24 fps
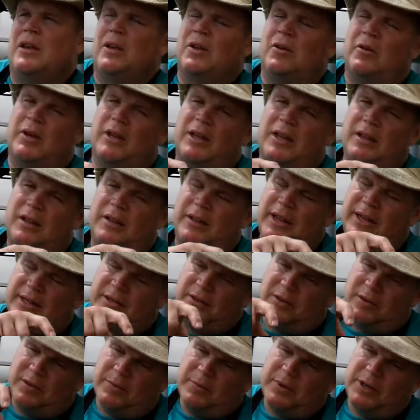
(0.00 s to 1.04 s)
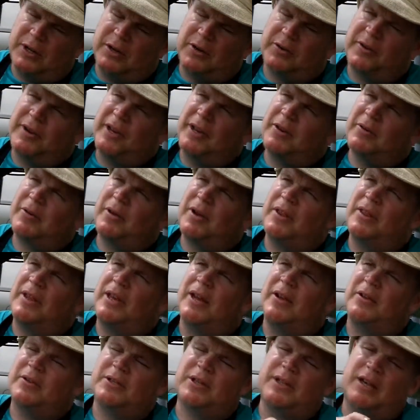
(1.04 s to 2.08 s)
You know, you get a nice little bit of green around the
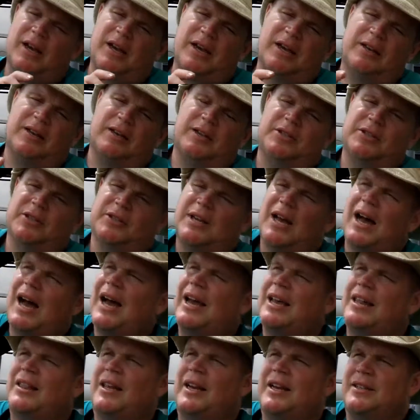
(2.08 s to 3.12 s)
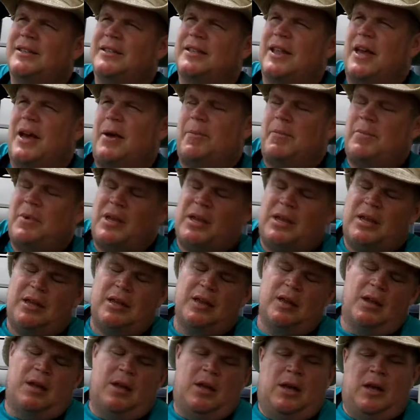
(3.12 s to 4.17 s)
outside, and it just highlights that meat.
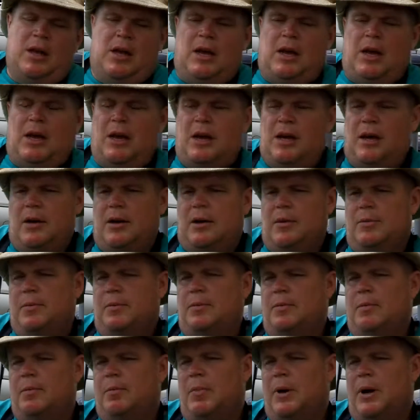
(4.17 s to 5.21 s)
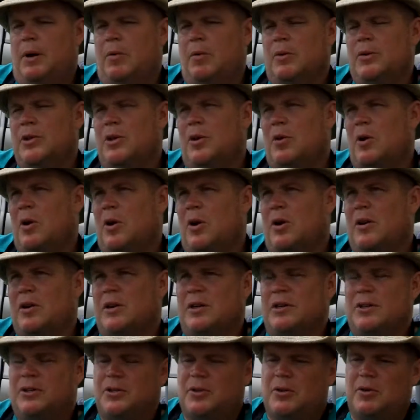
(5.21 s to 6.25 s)
But with no
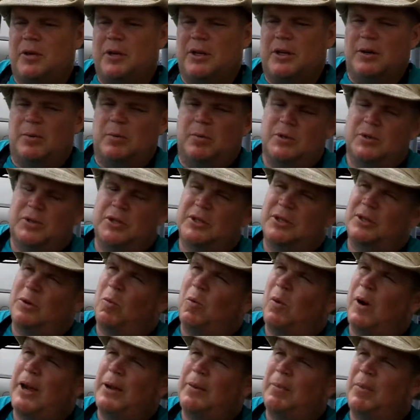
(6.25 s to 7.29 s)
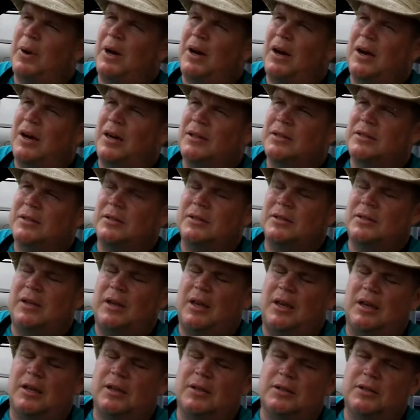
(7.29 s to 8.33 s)
garnish, you end up with just a white box,
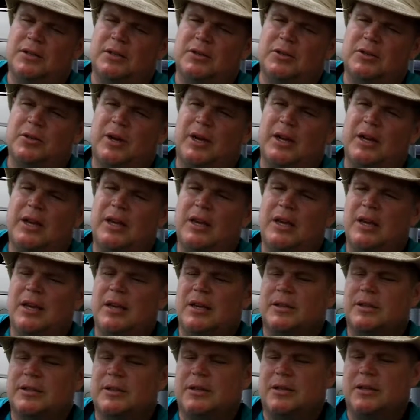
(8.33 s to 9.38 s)
and to try to get